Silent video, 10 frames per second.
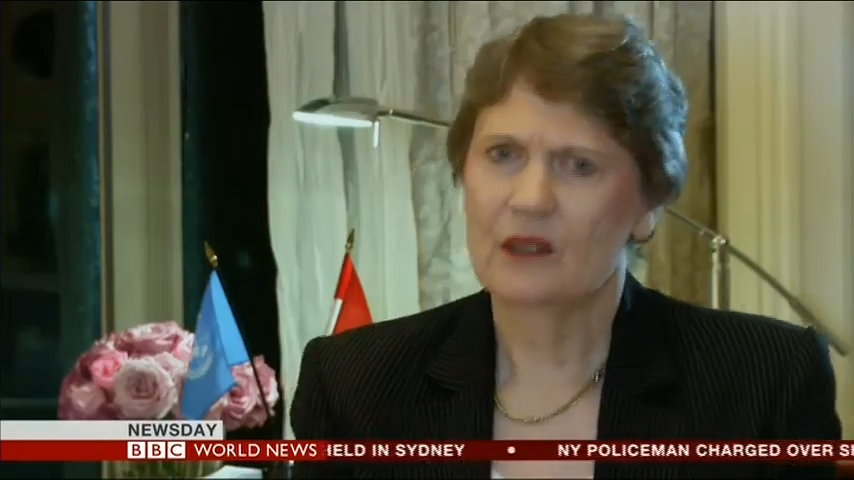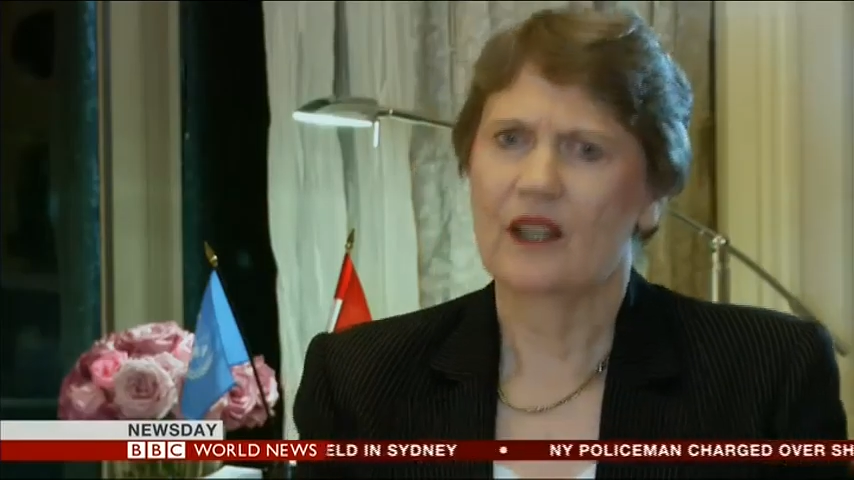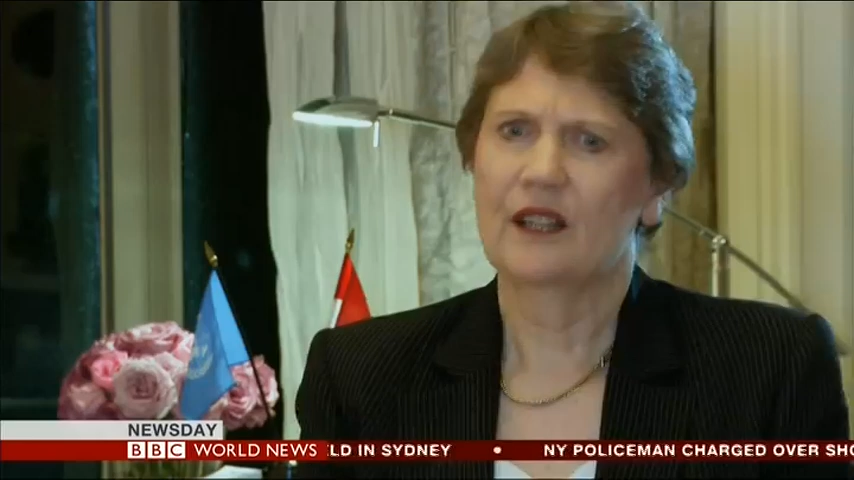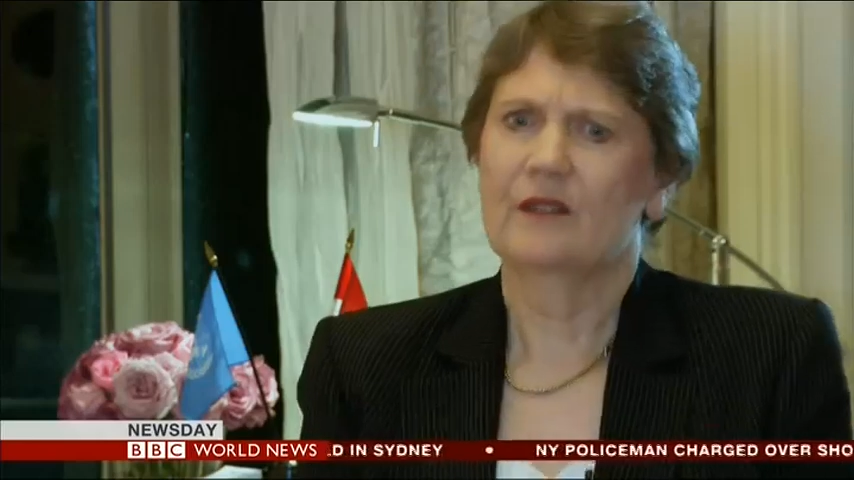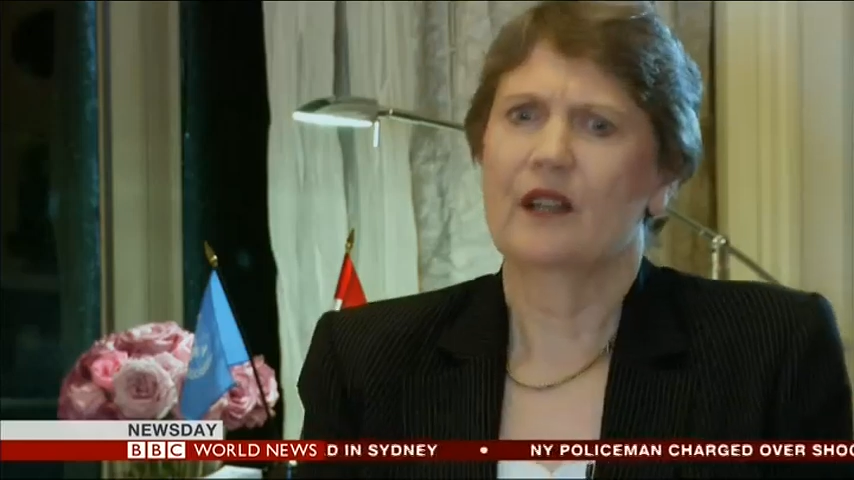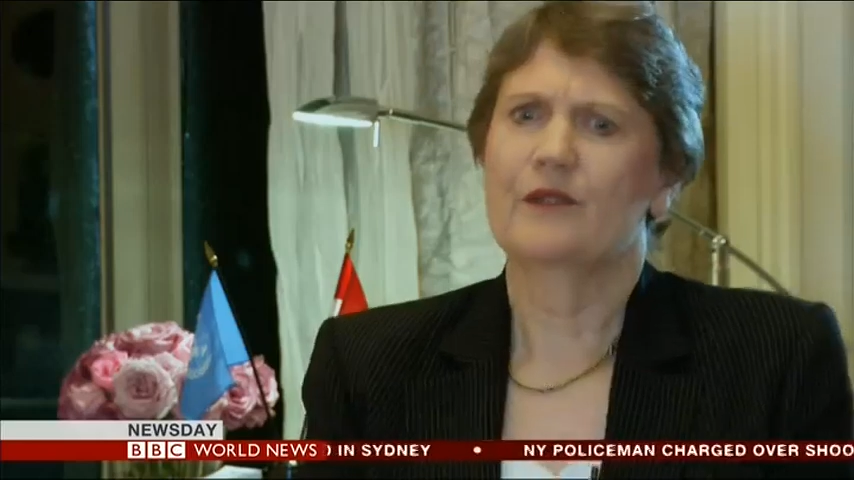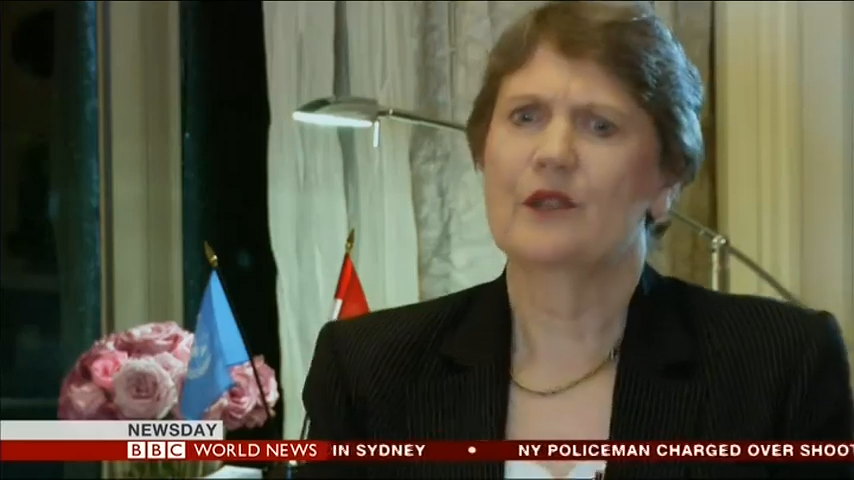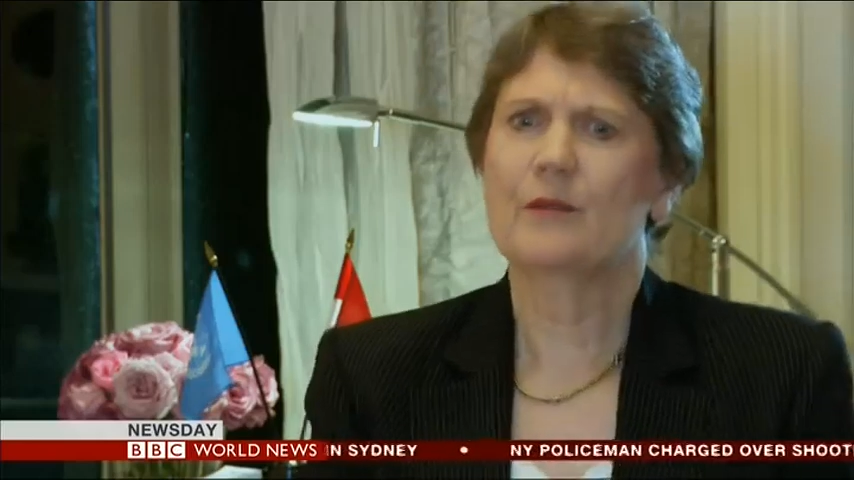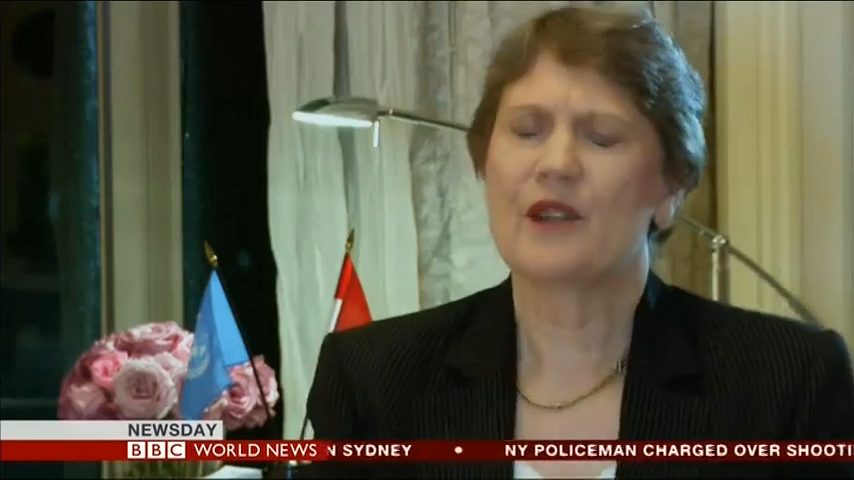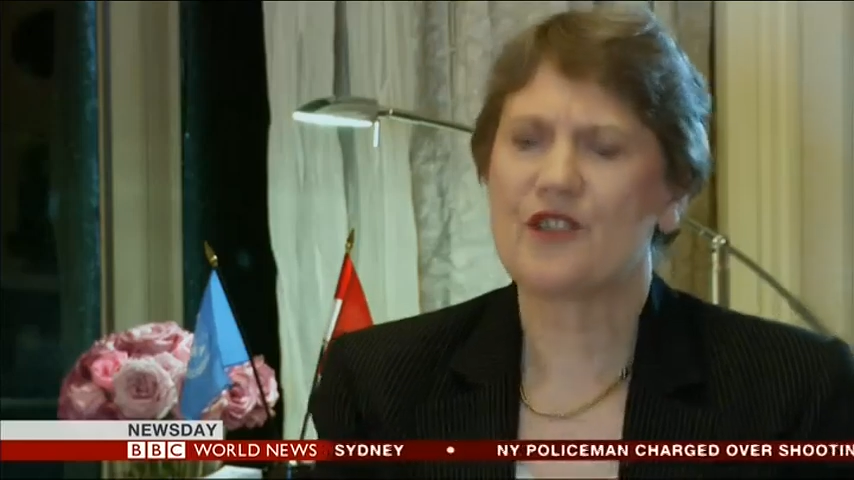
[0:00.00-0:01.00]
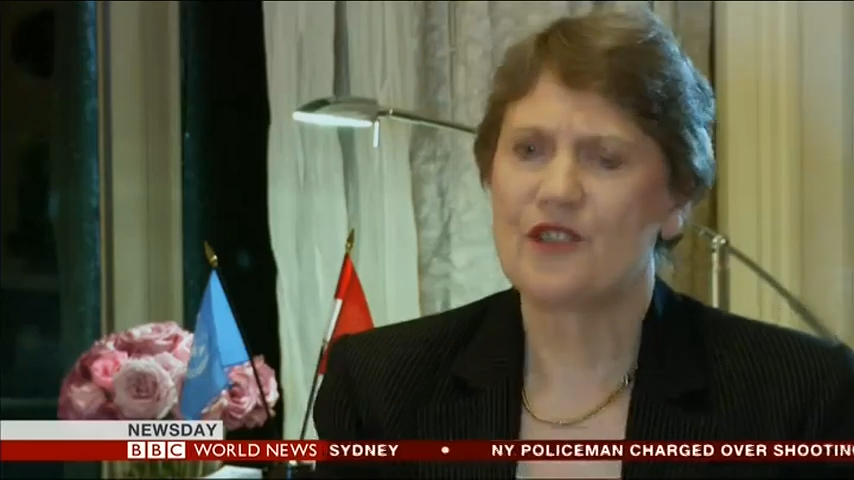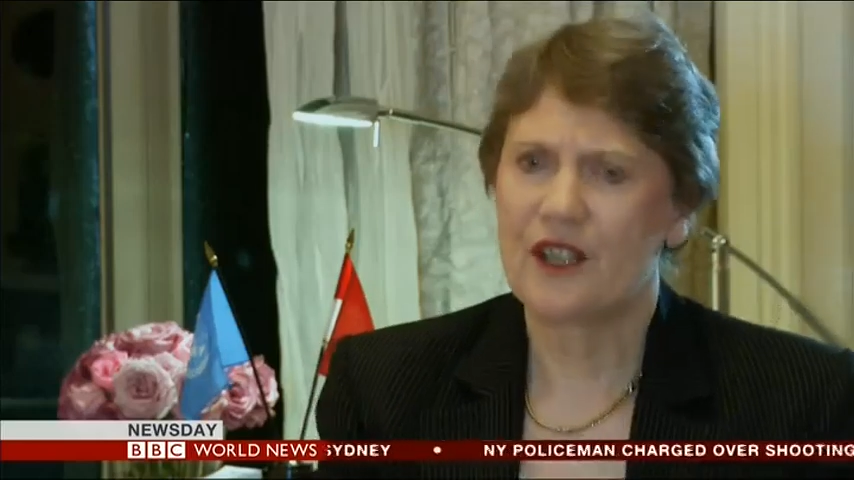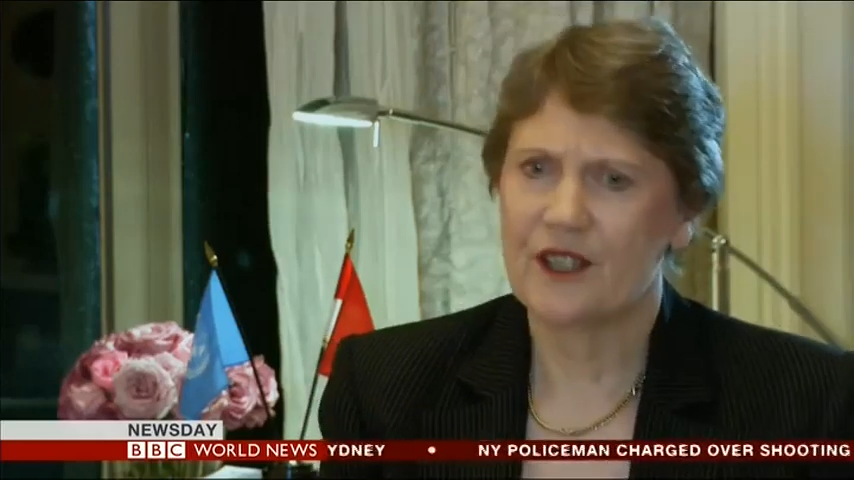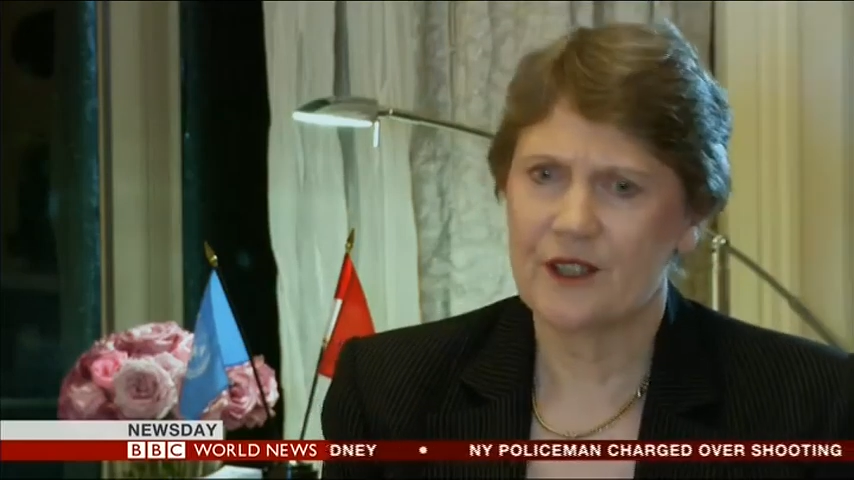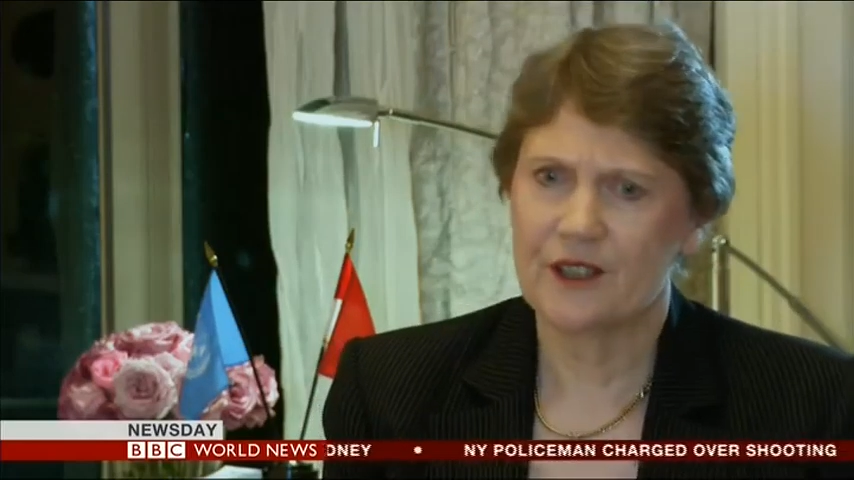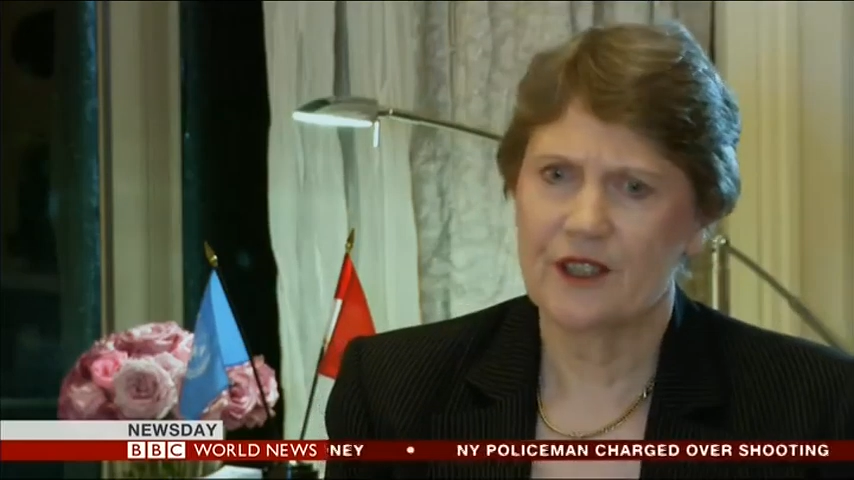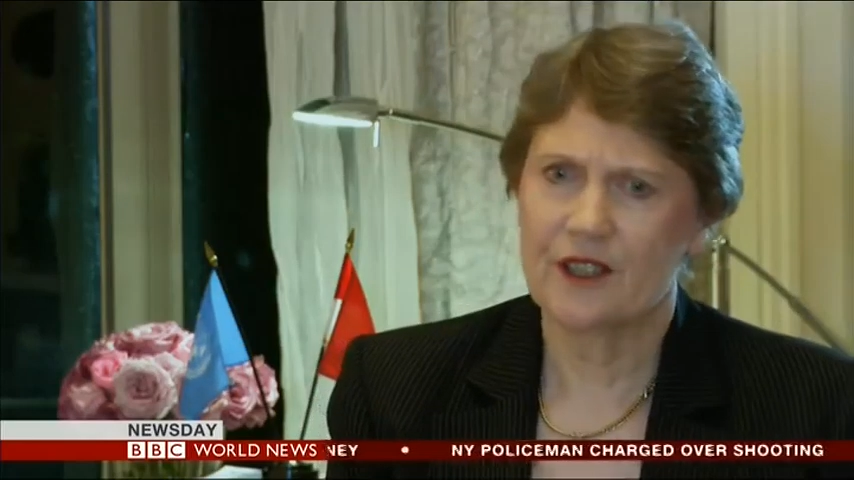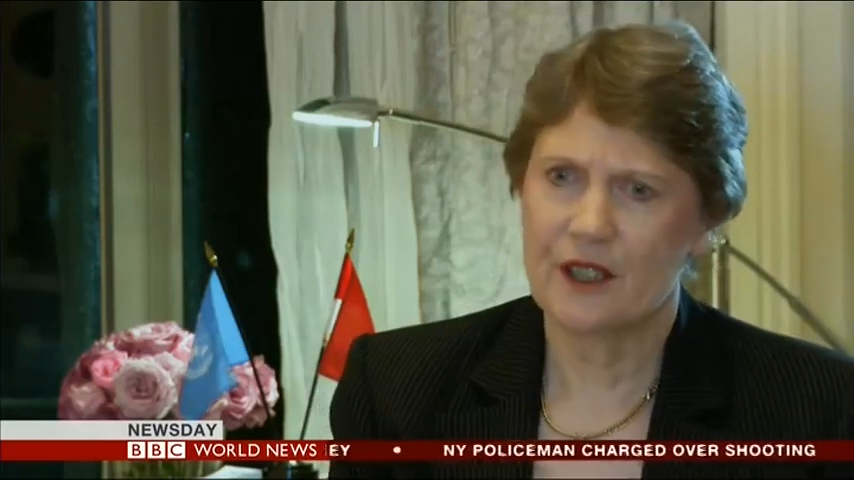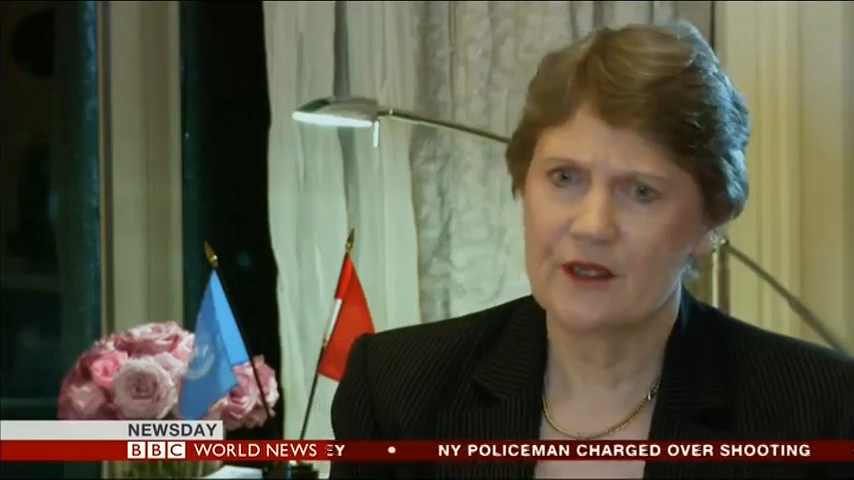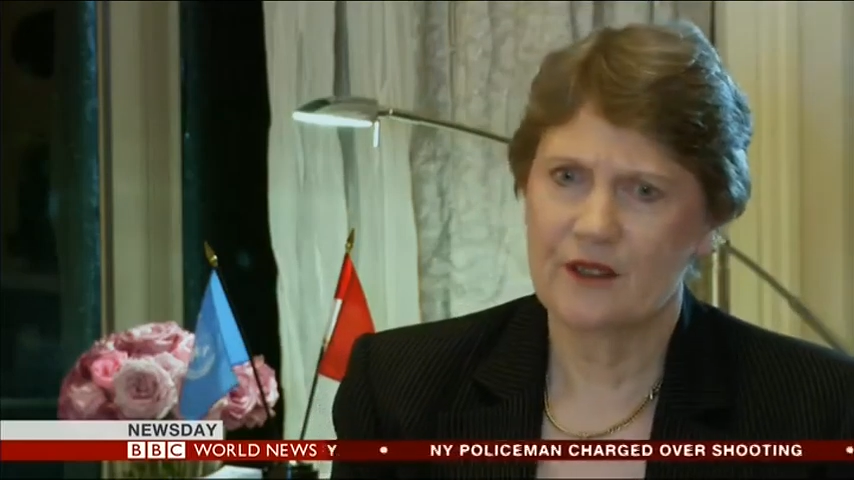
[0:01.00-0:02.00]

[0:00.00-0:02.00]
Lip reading: Well, I very much doubt it, and